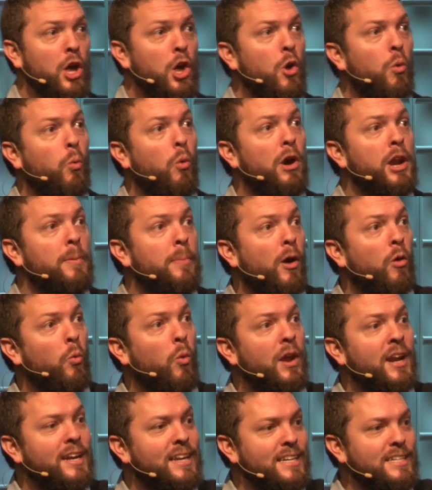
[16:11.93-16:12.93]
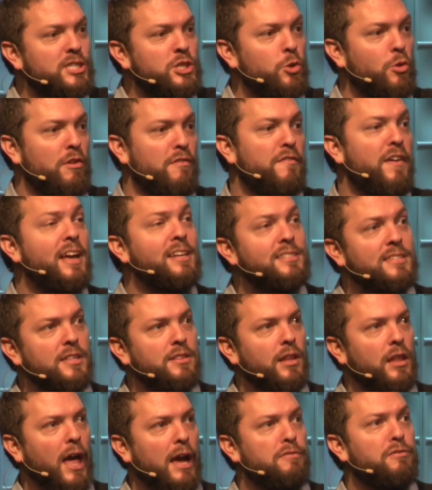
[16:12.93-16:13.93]
One, about what it is to invest in the
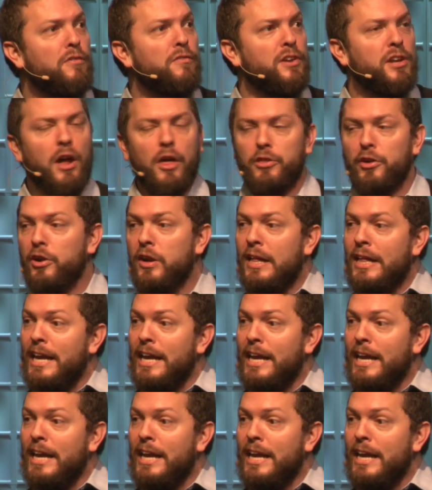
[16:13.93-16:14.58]
life of another.